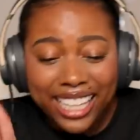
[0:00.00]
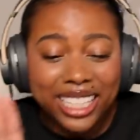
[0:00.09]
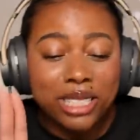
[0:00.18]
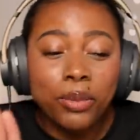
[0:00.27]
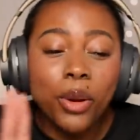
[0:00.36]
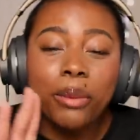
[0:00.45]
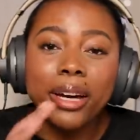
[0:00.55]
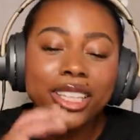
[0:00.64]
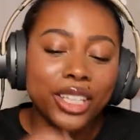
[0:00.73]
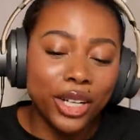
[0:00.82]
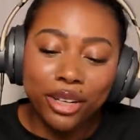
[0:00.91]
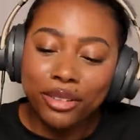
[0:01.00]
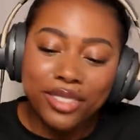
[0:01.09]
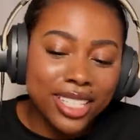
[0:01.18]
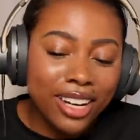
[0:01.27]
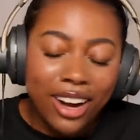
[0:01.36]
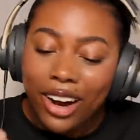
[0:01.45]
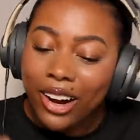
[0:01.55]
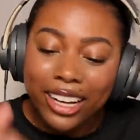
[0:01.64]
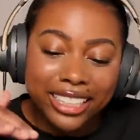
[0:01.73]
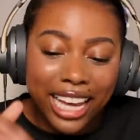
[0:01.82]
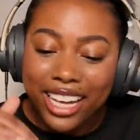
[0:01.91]
At this point, my nerves are
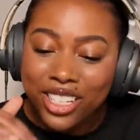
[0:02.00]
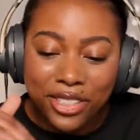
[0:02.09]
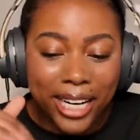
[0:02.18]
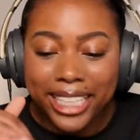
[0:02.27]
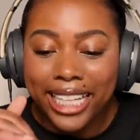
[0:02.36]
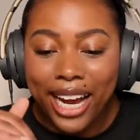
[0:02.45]
on edge right